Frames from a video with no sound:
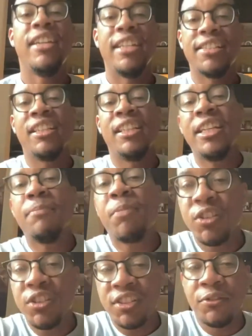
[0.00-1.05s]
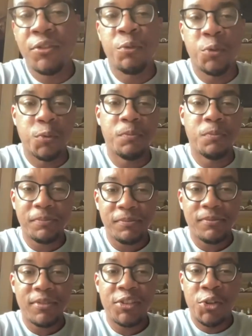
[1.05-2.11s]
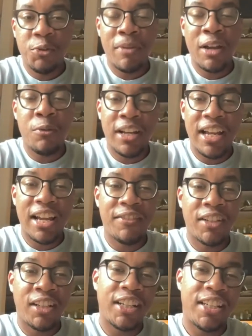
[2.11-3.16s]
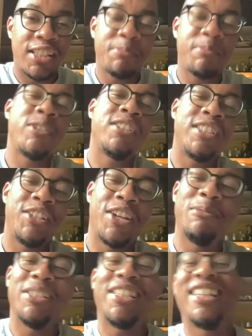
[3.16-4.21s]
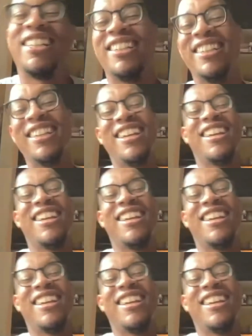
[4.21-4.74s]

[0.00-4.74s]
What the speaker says: It's the lead person of the group. So you might want to have the luckiest person. I'm just kidding.